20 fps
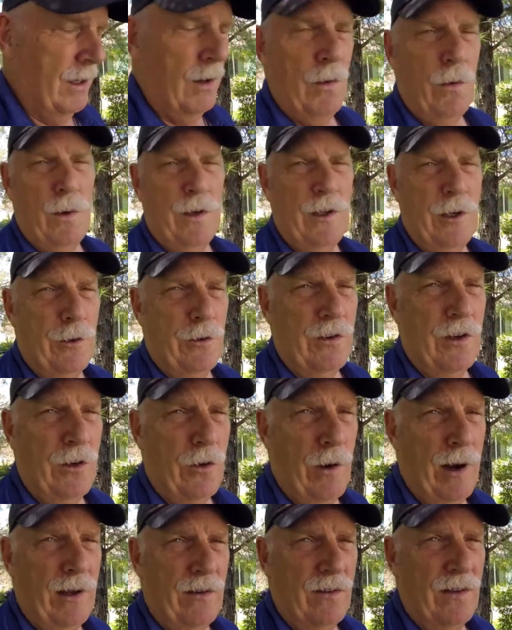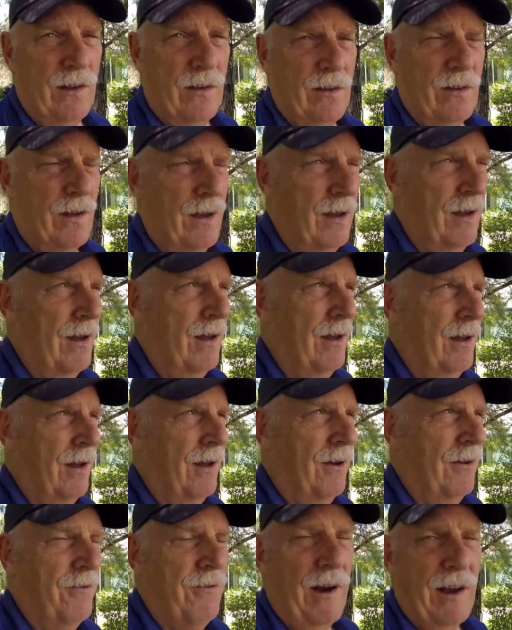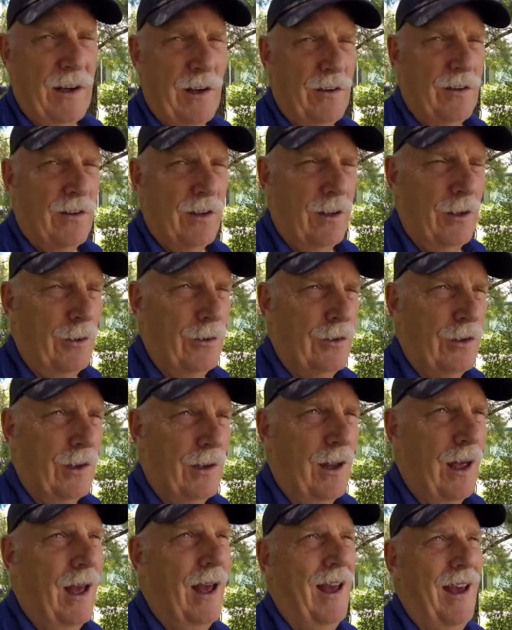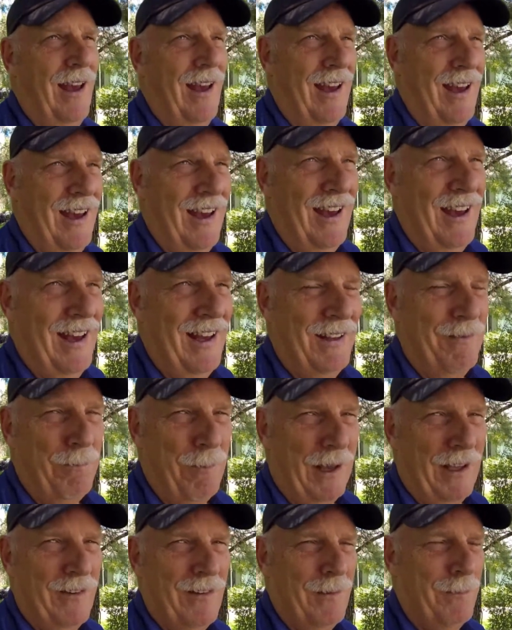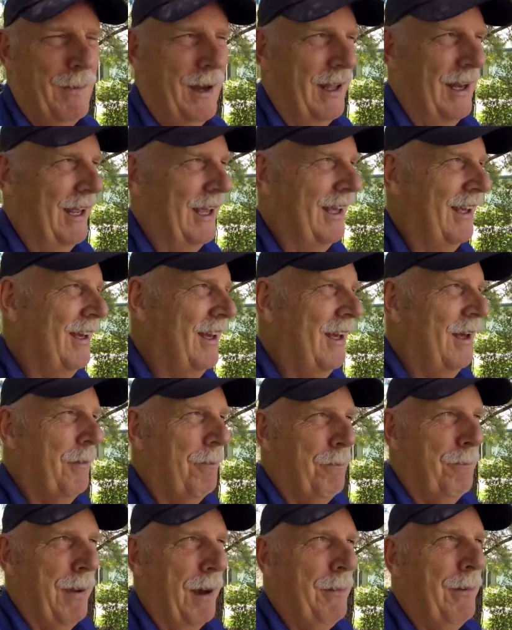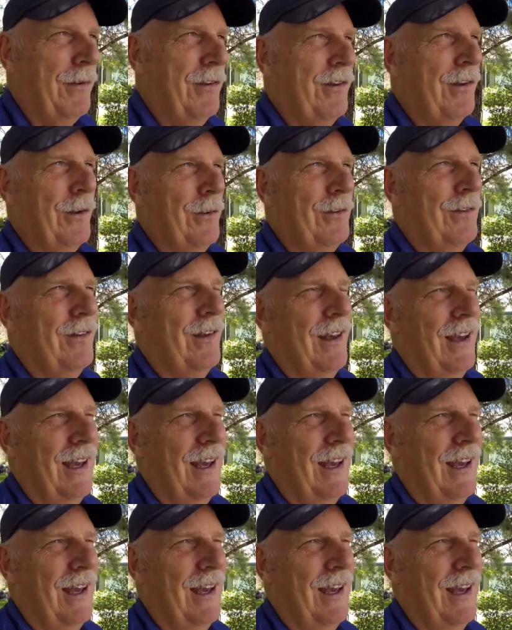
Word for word: When there's a crisis, find a solution. Make some money. Bubble suits.